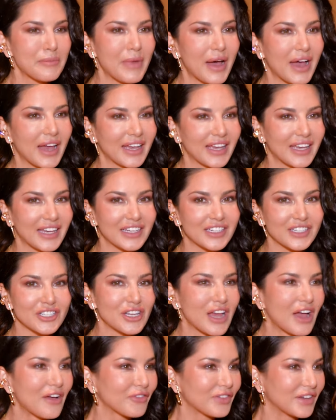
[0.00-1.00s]
my
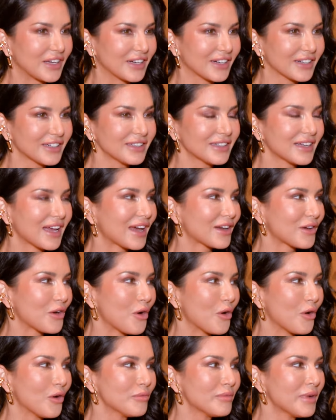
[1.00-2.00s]
chef here at
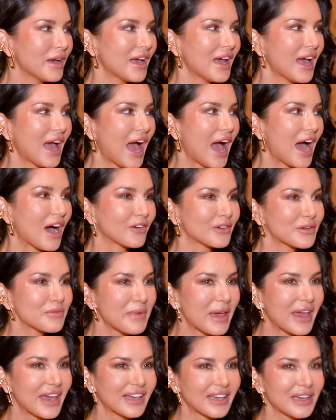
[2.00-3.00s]
home how to
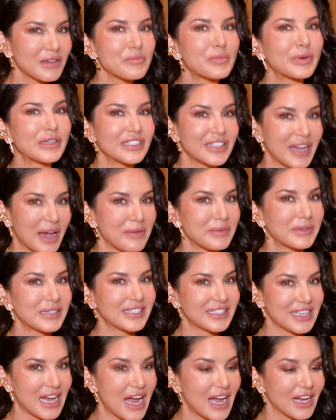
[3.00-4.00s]
make it Punjabi
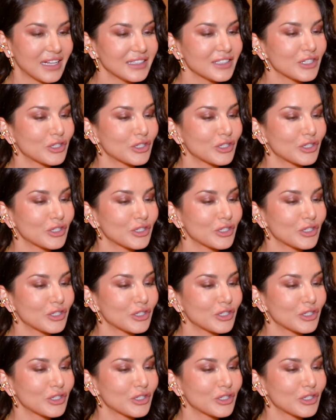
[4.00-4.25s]
style.